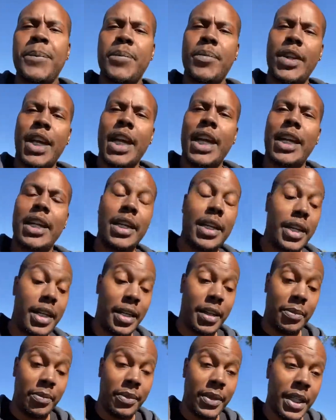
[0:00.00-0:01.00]
And
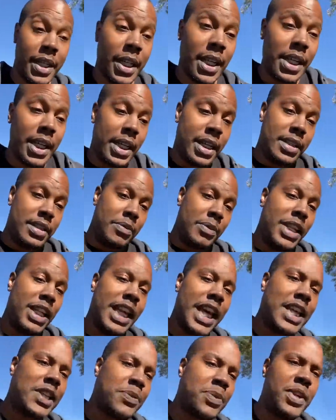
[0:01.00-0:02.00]
um, to me,
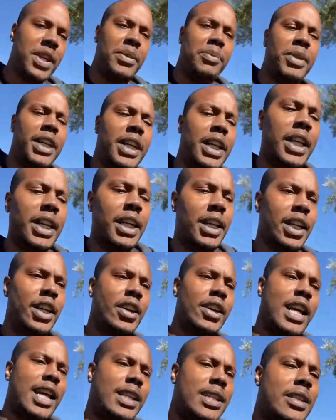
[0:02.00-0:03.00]
that's pretty big. You know,
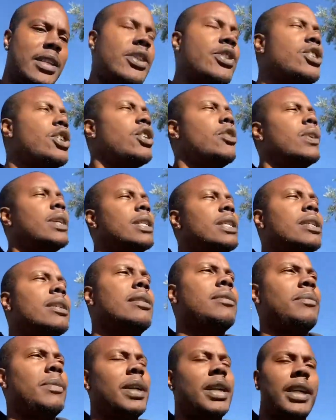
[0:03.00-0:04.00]
that's showing
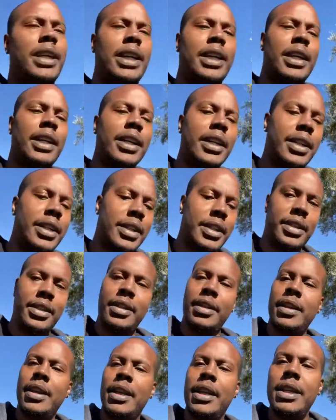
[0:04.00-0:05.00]
some uh,
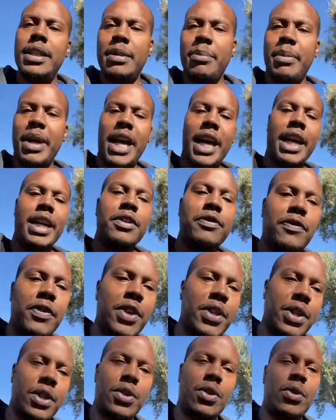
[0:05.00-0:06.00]
demand for
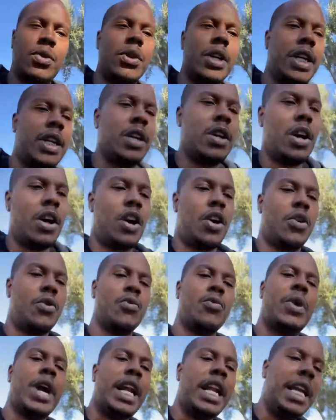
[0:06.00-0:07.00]
the coin
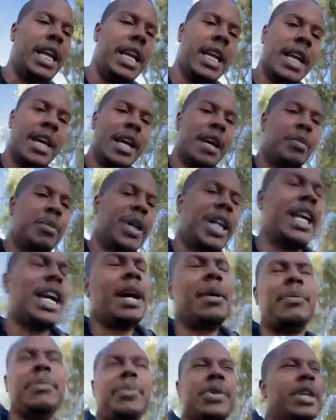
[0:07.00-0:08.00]
already. But
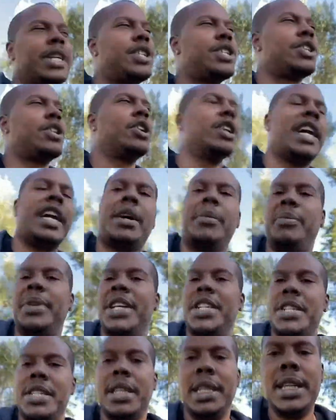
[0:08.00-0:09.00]
I'm pretty sure like a
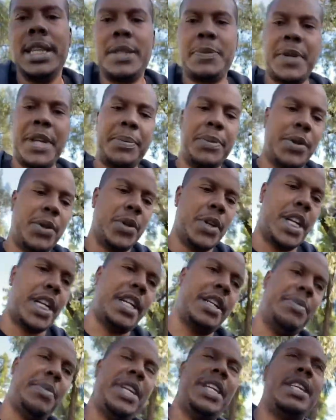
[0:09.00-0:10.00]
bunch of these people who are going
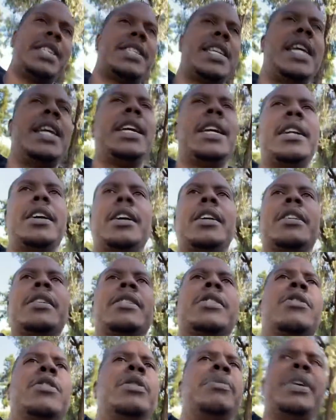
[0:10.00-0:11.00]
to be staking on
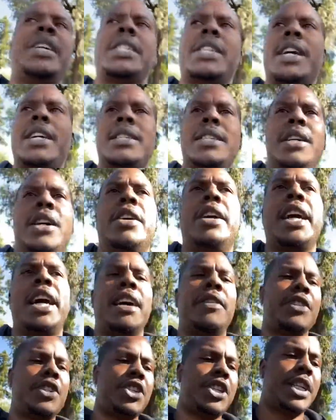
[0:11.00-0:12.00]
Coinbase custody already
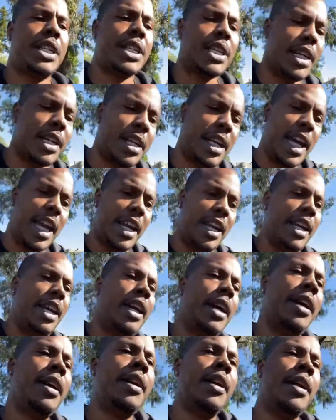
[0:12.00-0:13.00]
have a shit ton of
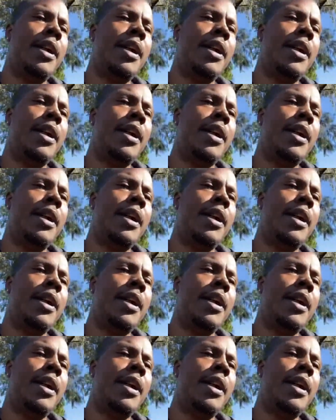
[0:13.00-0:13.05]
ADA.